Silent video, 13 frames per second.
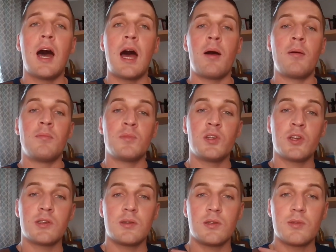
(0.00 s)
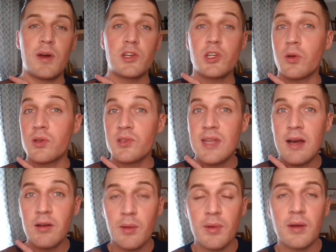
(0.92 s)
um, just to my shoulders
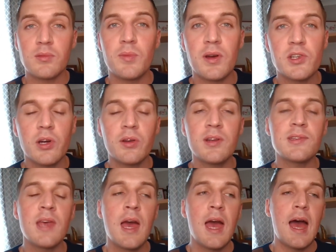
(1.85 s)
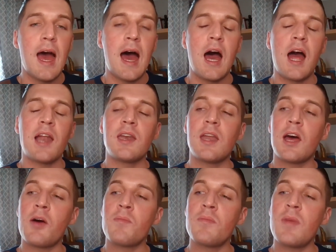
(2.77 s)
now, coming up to my shoulders. And
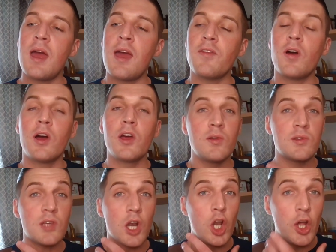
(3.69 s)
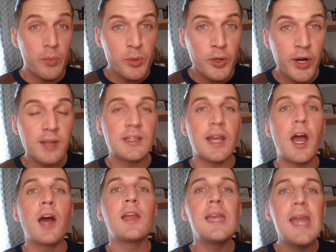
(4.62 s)
um, if I use a lot of product, then
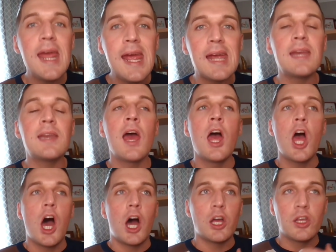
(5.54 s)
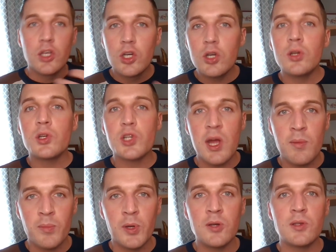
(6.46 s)
I need a good
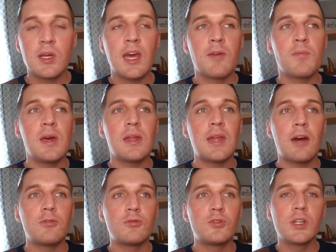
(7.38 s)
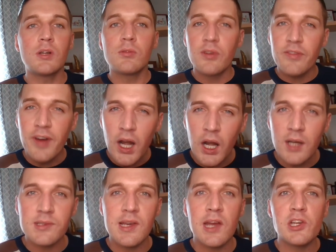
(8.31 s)
shampoo to give me that real
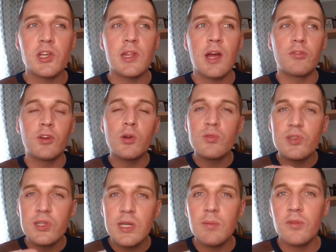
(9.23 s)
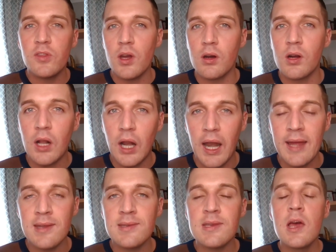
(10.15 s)
revitalization, that real deep, thorough
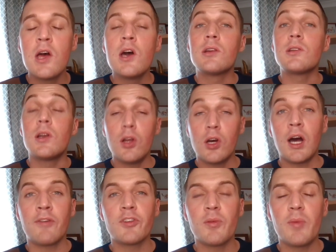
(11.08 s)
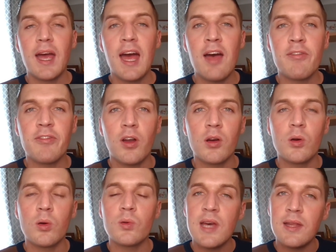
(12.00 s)
cleanse to look after my hair
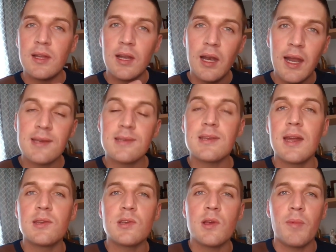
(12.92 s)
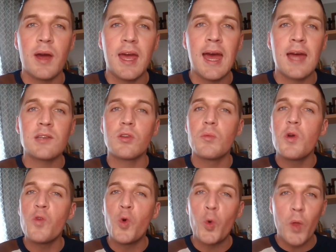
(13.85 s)
follicles and the lengths and ends of my hair to
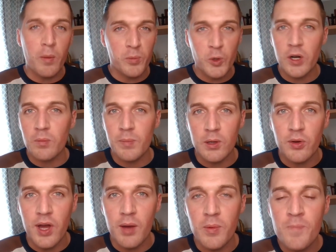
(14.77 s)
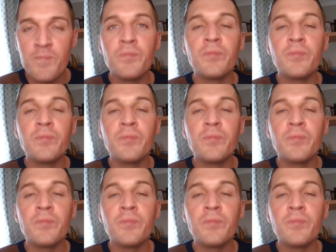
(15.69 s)
remove all that product buildup.